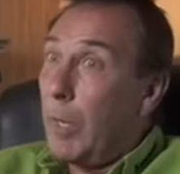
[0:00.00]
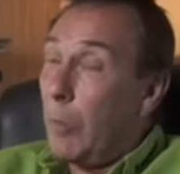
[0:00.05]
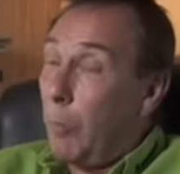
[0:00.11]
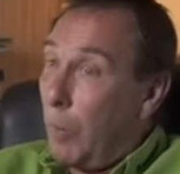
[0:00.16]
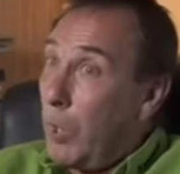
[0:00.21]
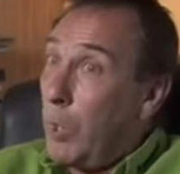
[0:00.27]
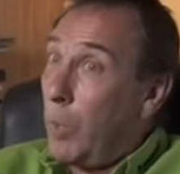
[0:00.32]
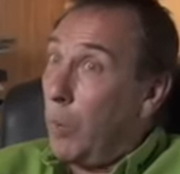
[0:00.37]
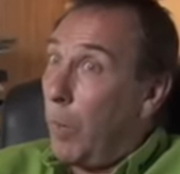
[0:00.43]

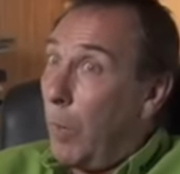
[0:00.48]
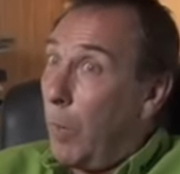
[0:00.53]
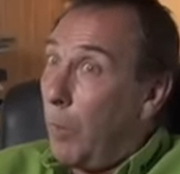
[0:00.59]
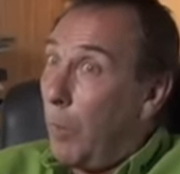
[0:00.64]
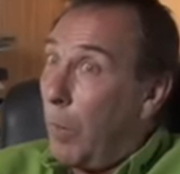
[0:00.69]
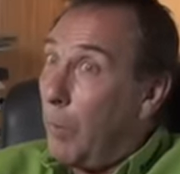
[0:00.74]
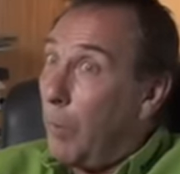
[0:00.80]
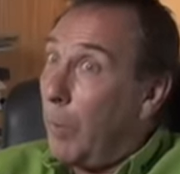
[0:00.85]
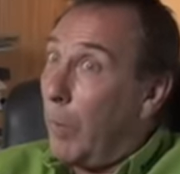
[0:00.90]
We knew I
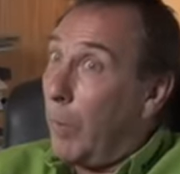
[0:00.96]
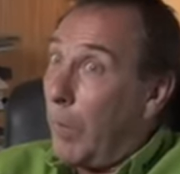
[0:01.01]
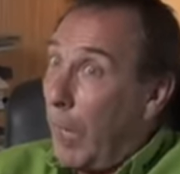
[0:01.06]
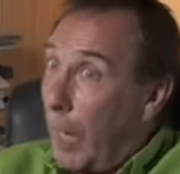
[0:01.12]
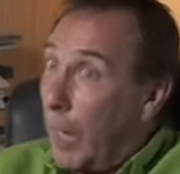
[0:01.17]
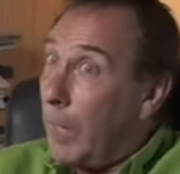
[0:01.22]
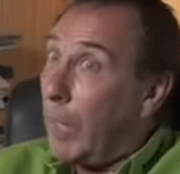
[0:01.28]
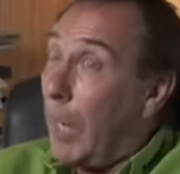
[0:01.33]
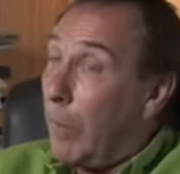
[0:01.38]
won, but we
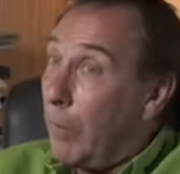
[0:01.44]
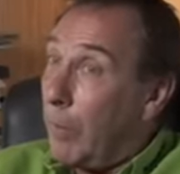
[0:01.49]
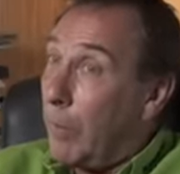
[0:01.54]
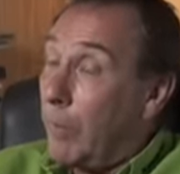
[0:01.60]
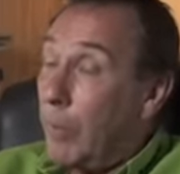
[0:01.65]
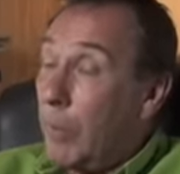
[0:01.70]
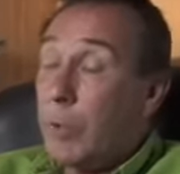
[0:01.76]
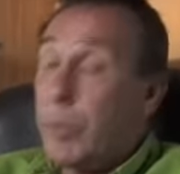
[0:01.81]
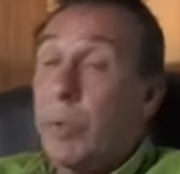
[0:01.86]
had to have it
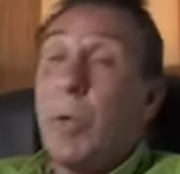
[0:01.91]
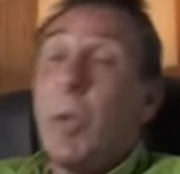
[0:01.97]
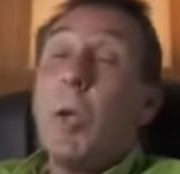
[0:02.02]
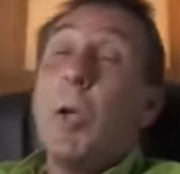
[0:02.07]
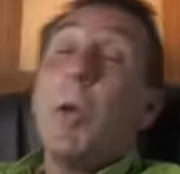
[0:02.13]
official.